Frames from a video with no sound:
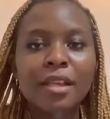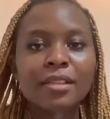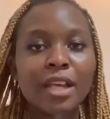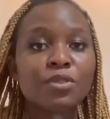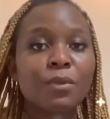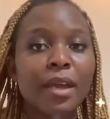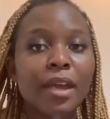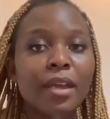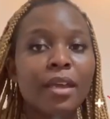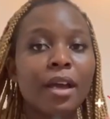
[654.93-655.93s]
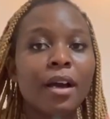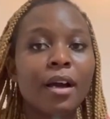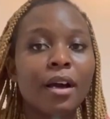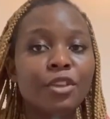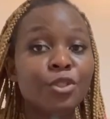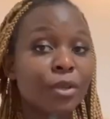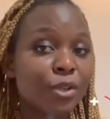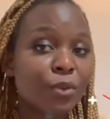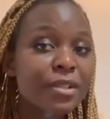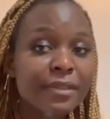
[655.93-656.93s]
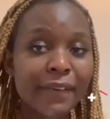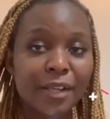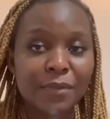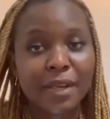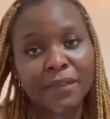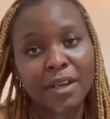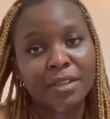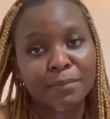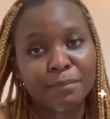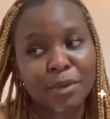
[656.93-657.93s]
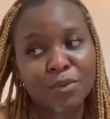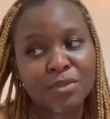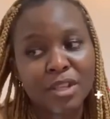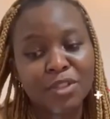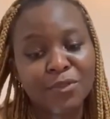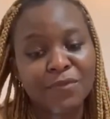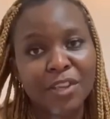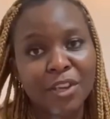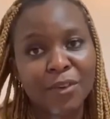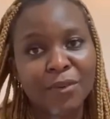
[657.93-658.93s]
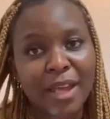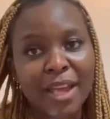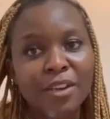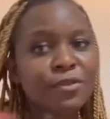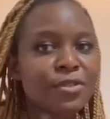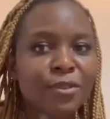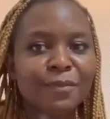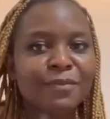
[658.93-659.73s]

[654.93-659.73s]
That way you are notified whenever I post a new video. And also